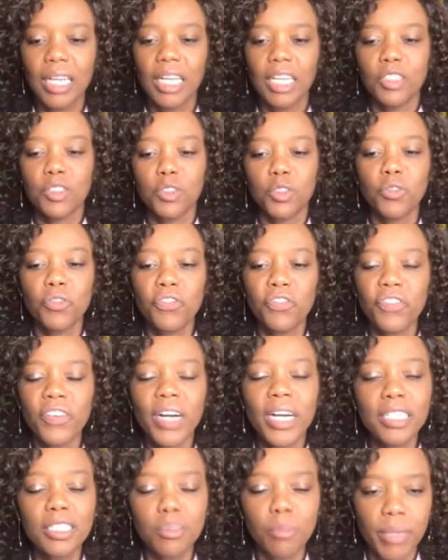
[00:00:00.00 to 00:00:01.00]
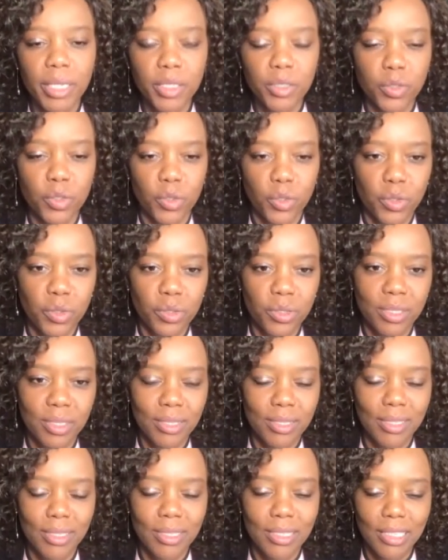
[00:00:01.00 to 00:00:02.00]
To find
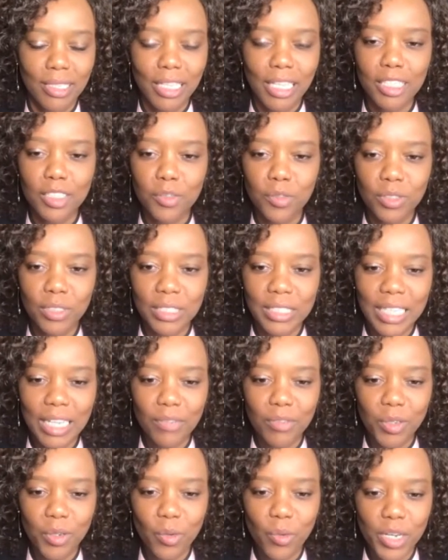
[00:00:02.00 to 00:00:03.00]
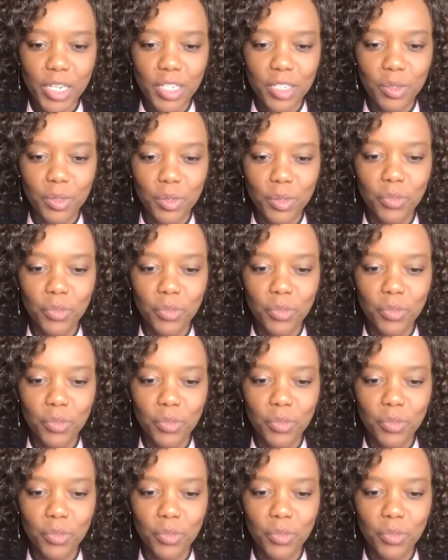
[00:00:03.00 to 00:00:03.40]
mentors, thanks for this, I have a question.